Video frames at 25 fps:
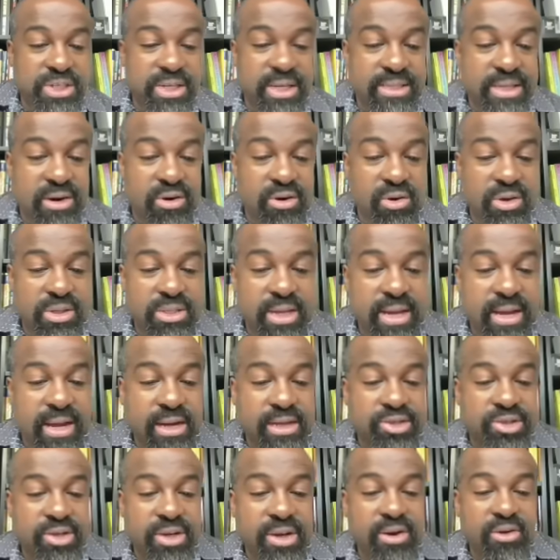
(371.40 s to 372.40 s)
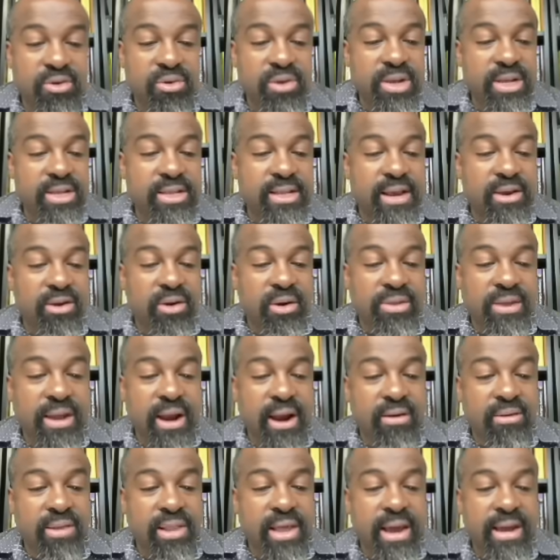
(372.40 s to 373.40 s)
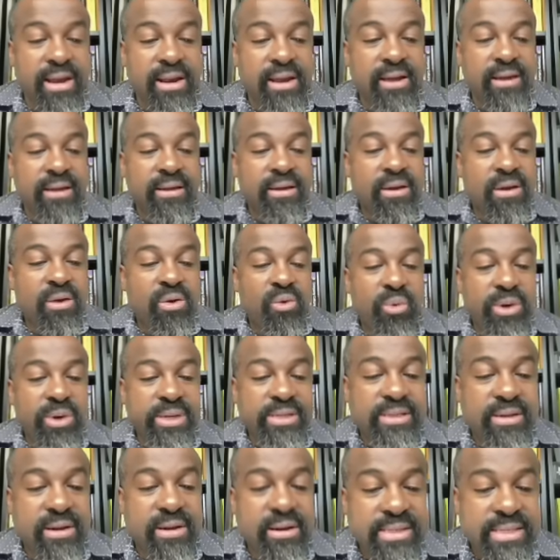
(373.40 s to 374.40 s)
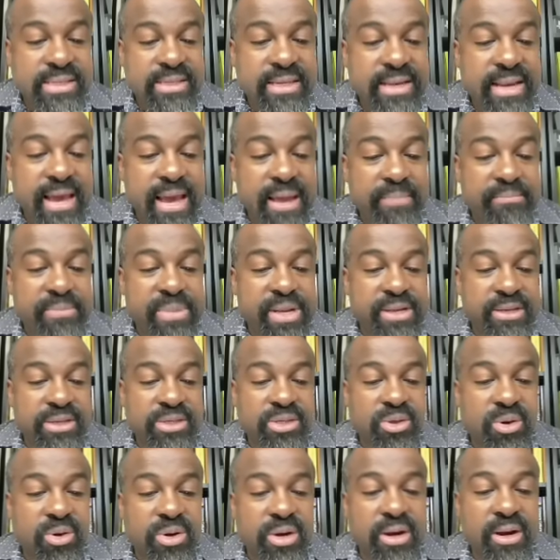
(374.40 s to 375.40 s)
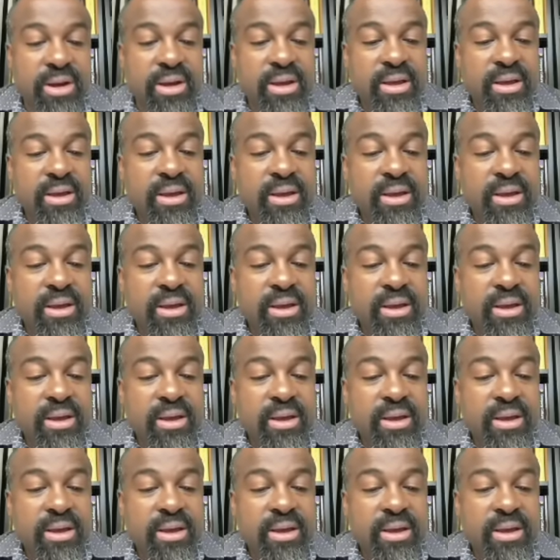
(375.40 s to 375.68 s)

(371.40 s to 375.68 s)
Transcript: across the country, including the North Carolina, Wisconsin, and Minnesota